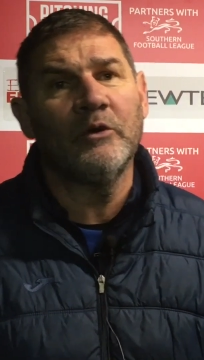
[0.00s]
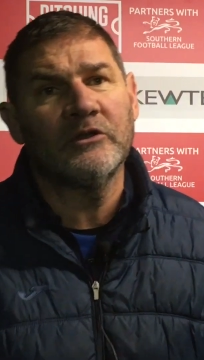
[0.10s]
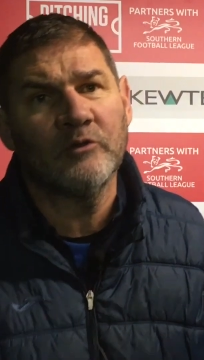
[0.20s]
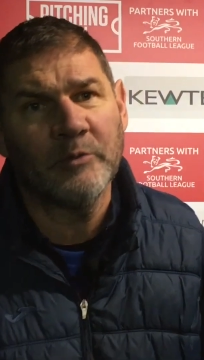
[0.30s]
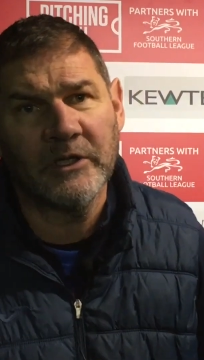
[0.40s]

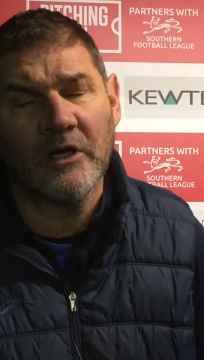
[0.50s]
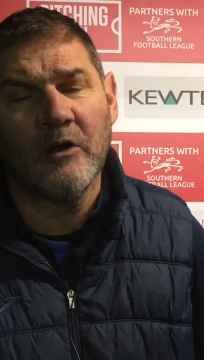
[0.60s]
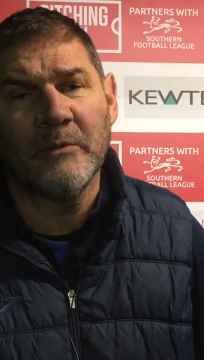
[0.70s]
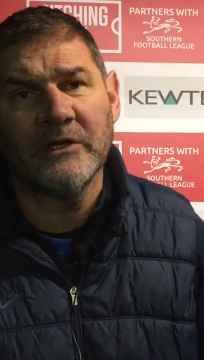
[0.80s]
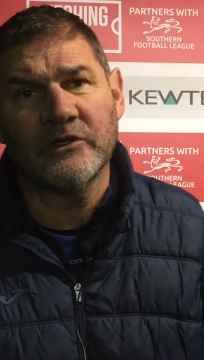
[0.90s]
which will be
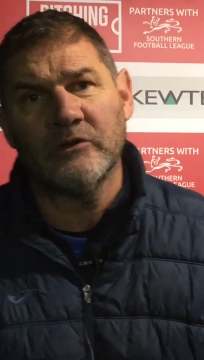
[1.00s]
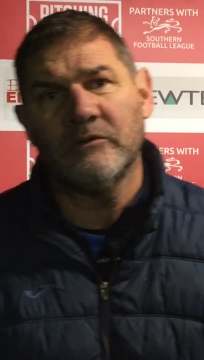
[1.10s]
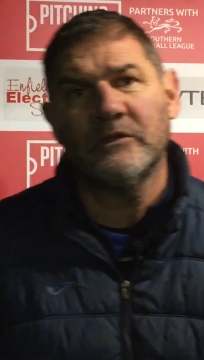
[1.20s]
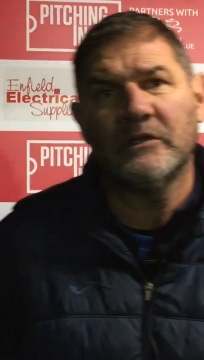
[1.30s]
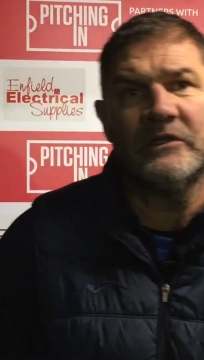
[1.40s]
Carl
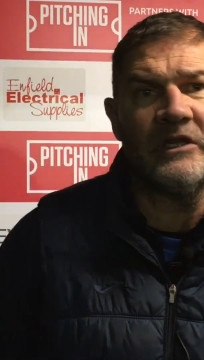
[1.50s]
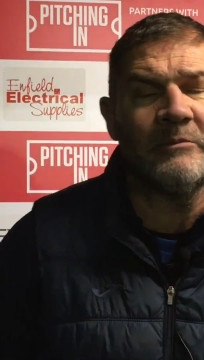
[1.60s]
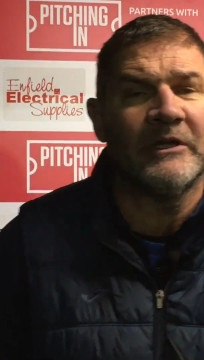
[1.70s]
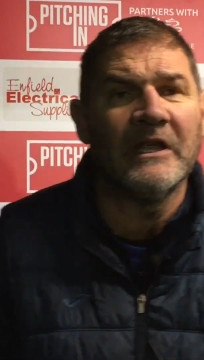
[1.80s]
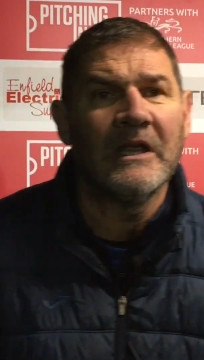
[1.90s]
Mensah and
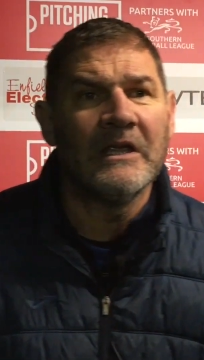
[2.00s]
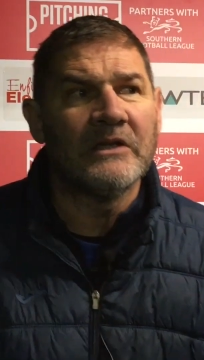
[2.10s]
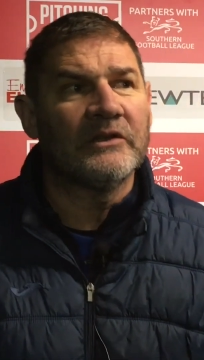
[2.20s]
Dimmy. Yeah.